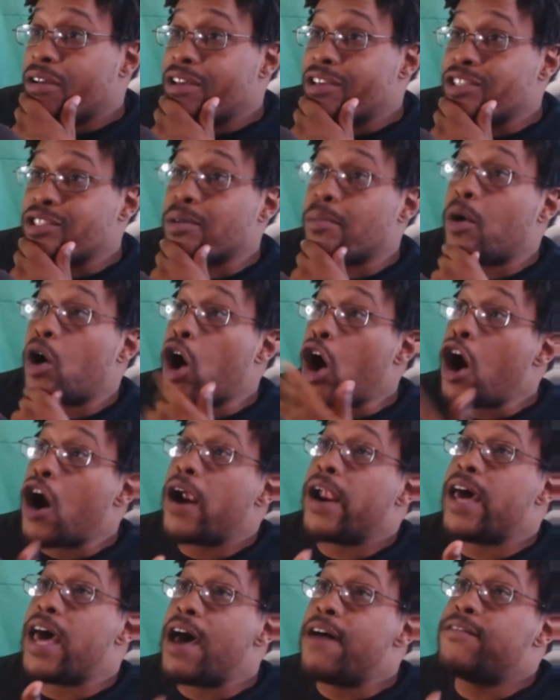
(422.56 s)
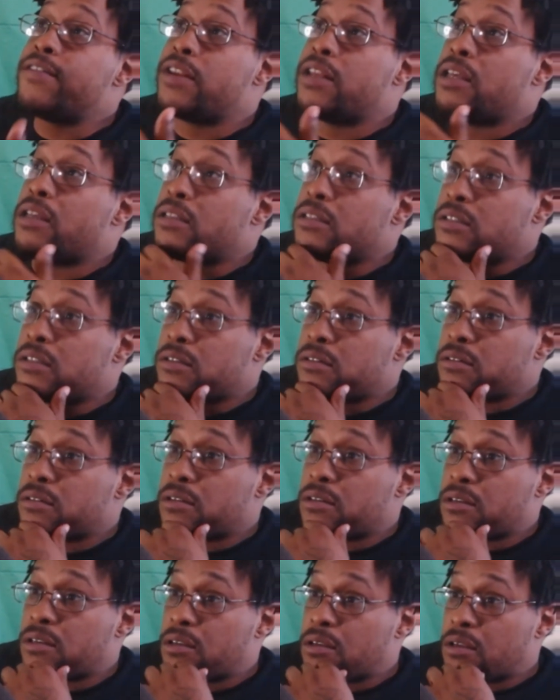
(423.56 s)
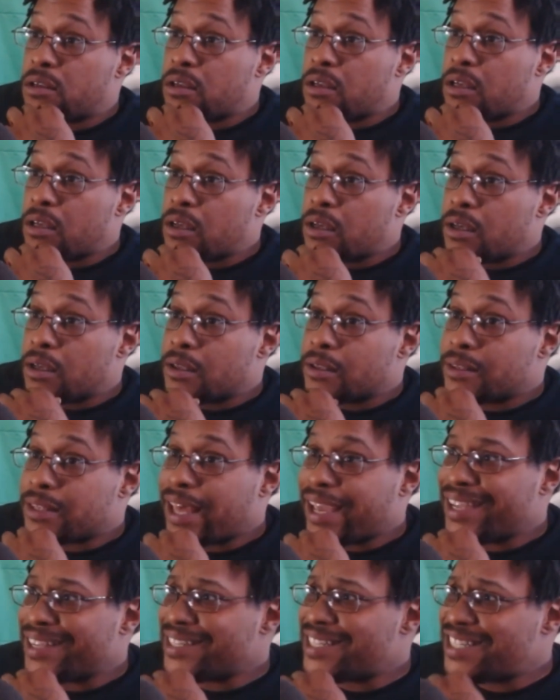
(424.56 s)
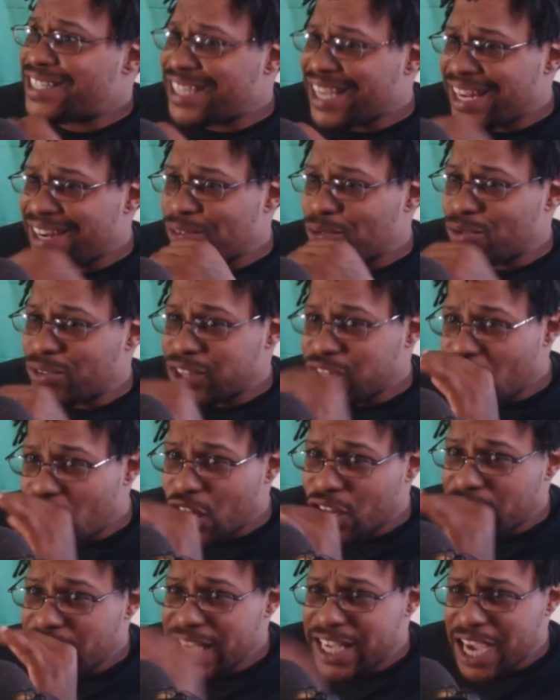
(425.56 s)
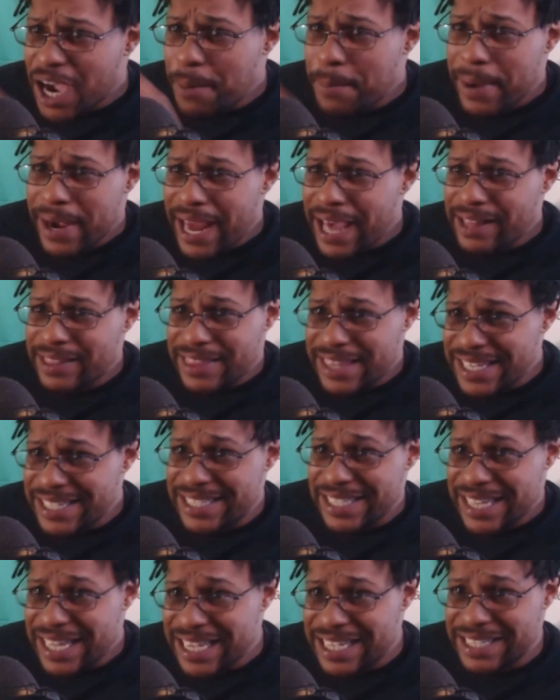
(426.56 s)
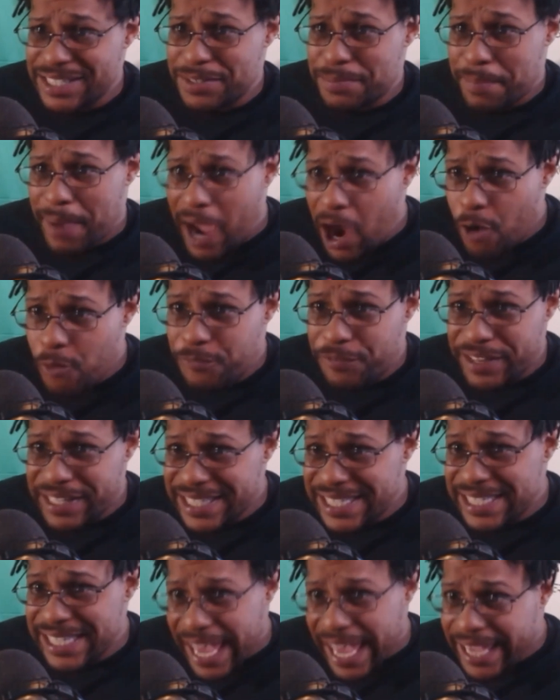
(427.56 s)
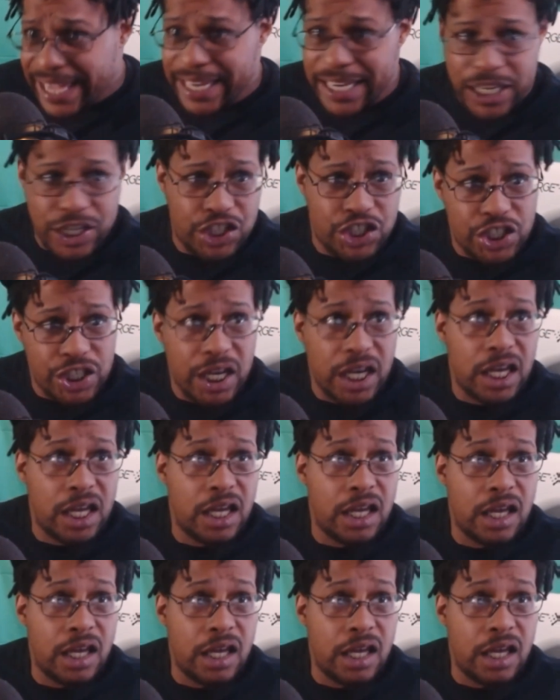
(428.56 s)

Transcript: some hard evidence. Like, shit literally coming out this nigga's mouth and saying this shit.